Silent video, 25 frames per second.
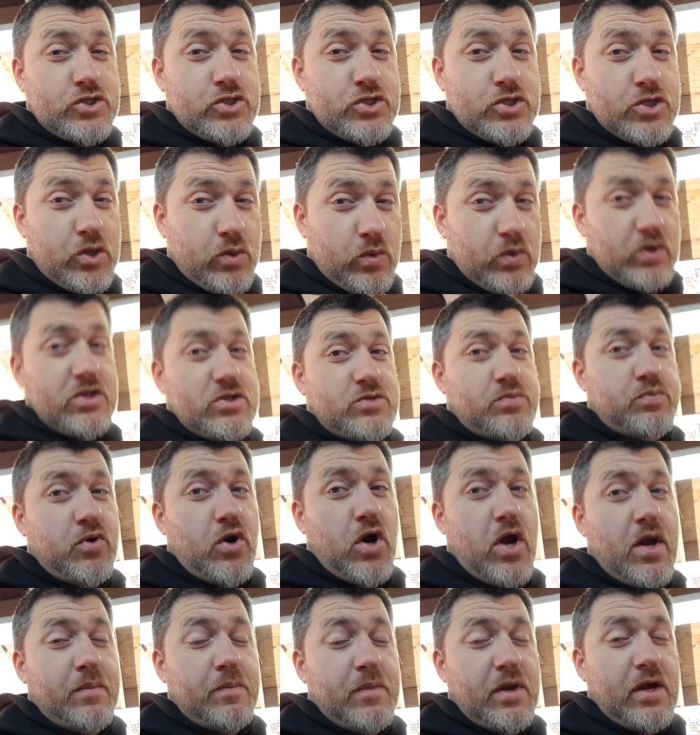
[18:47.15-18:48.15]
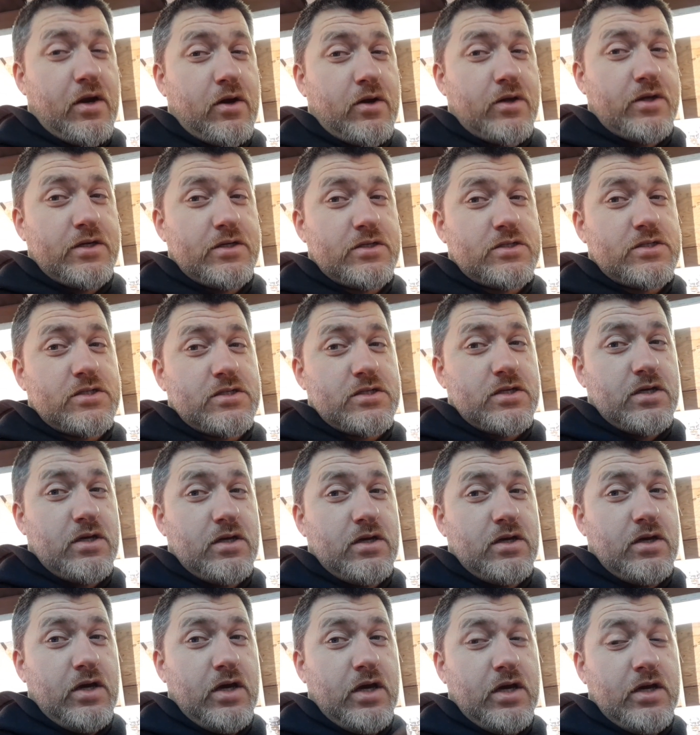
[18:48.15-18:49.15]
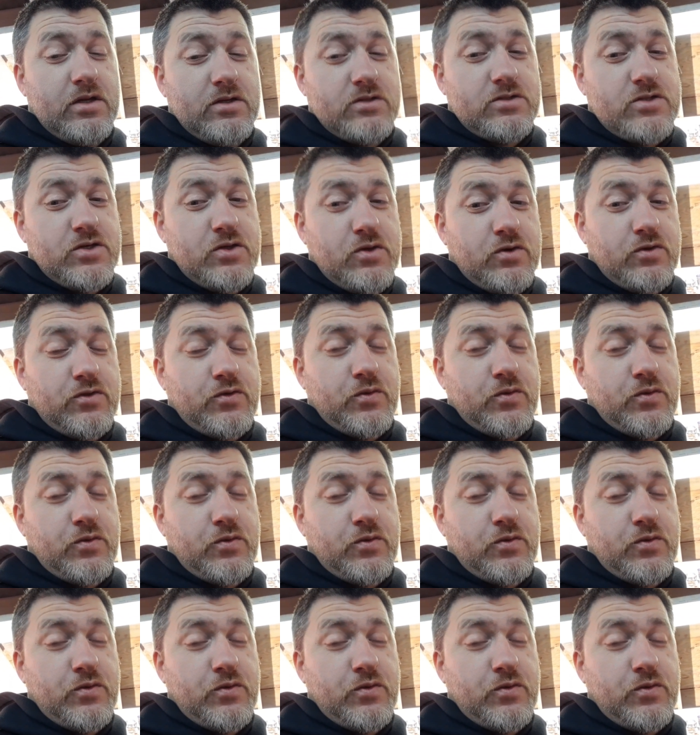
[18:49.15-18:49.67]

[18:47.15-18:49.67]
2-inch primaries into